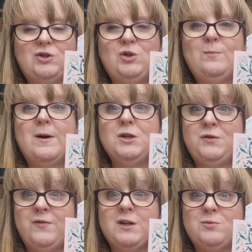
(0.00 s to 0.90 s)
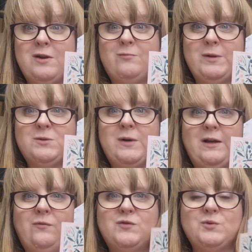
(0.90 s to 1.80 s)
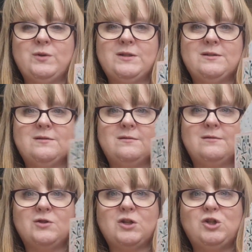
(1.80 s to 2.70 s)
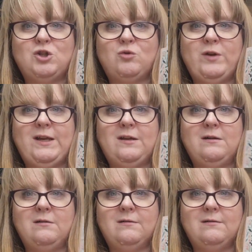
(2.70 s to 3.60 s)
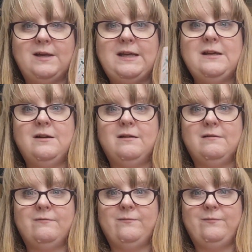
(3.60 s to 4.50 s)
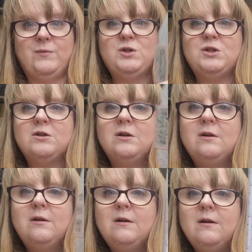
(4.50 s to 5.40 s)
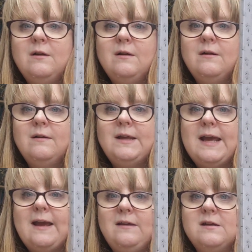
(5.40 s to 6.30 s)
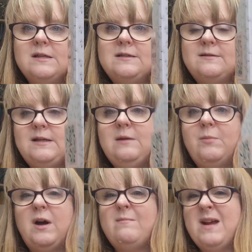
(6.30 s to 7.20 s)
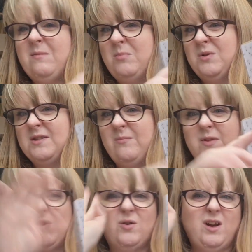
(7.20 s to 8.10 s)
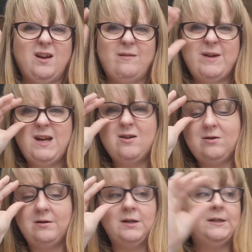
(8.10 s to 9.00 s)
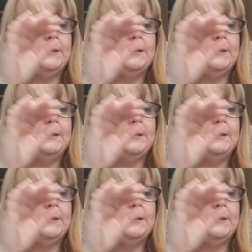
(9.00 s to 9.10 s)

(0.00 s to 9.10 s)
too much for a 12 by 12, so there's a join here, which, yeah, you can see, but I might put something on it, I might not.